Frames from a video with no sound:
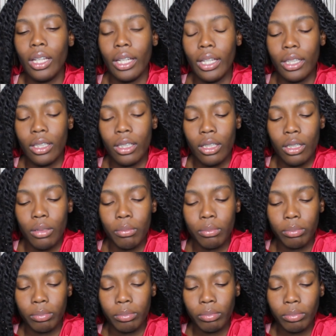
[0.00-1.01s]
And
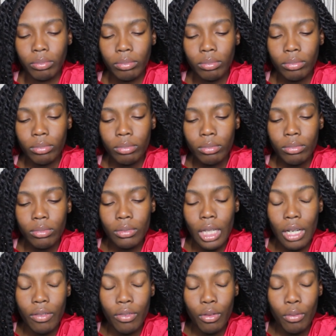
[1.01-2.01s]

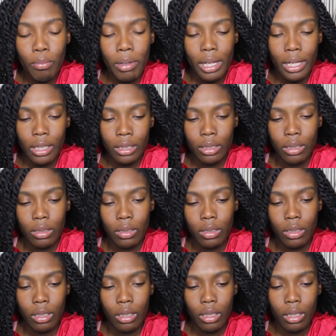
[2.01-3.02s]
I feel bad,
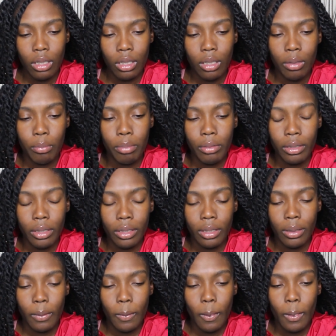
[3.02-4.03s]
but